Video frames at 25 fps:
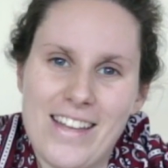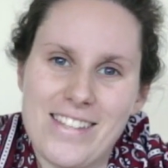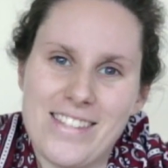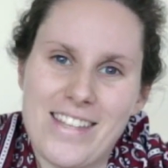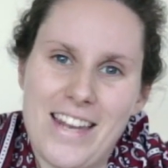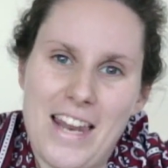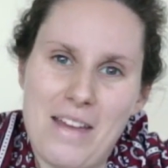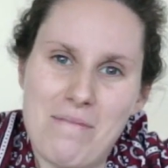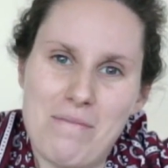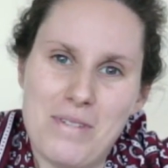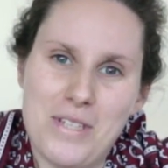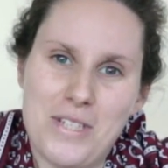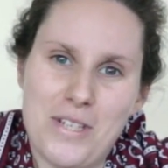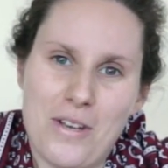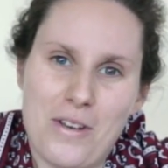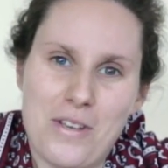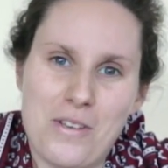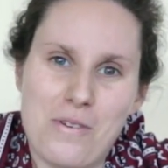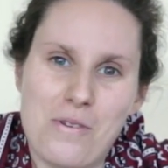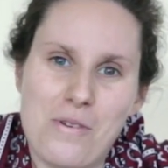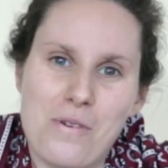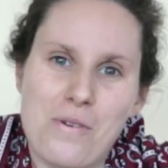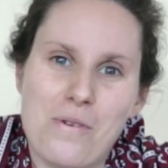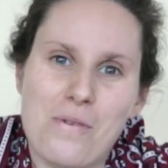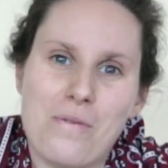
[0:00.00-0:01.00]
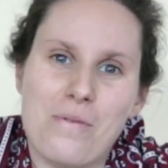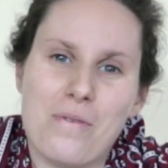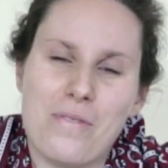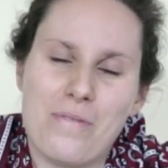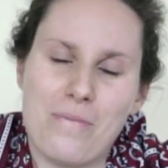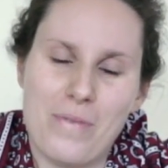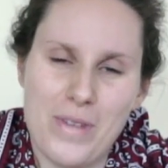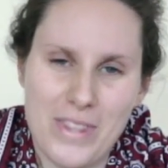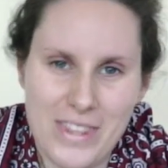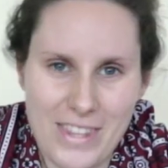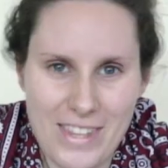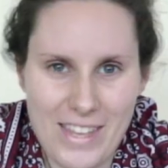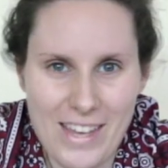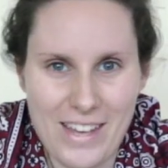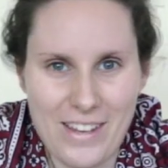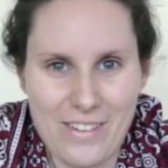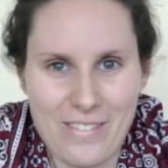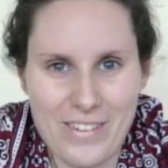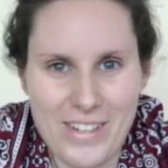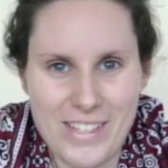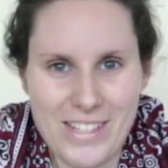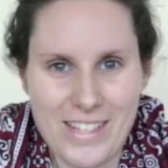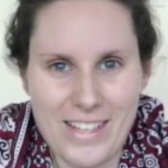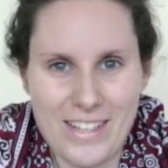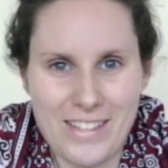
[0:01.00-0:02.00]
So let me show you with the
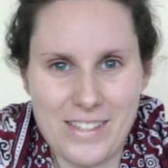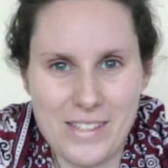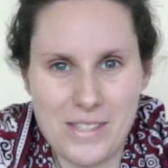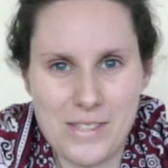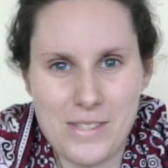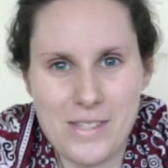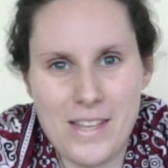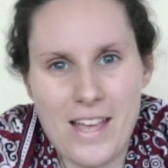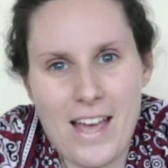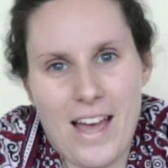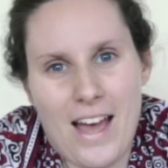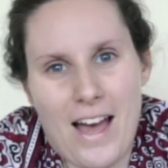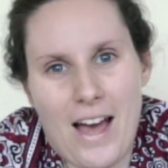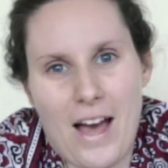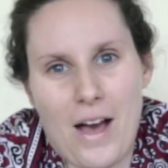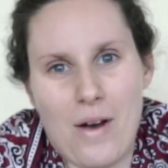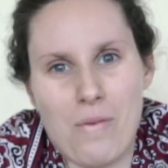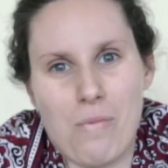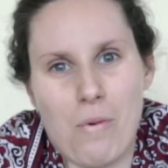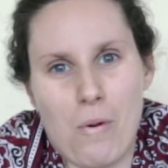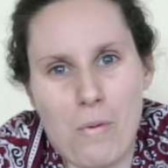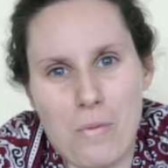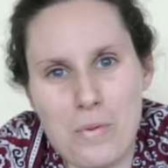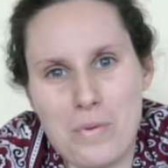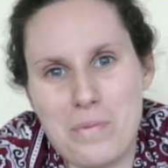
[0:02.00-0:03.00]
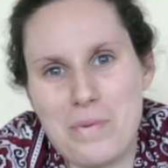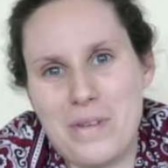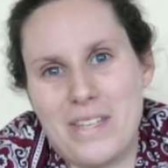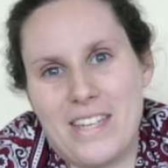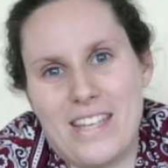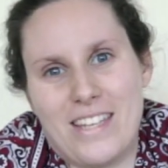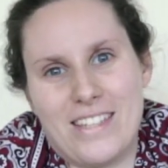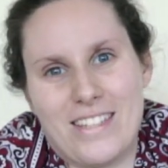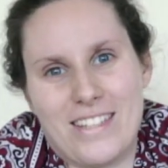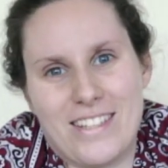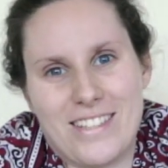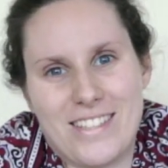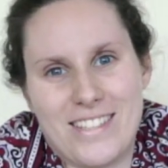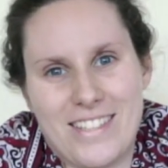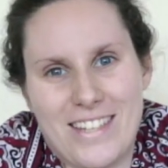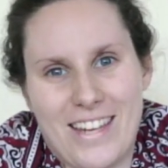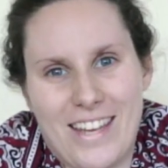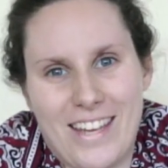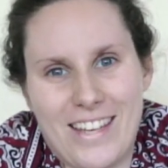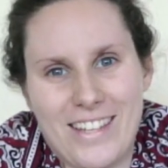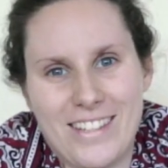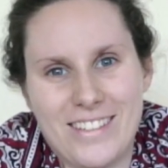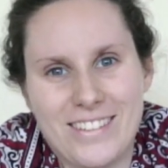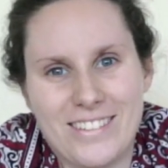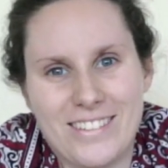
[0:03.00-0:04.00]
ingredients what we'll be needing today.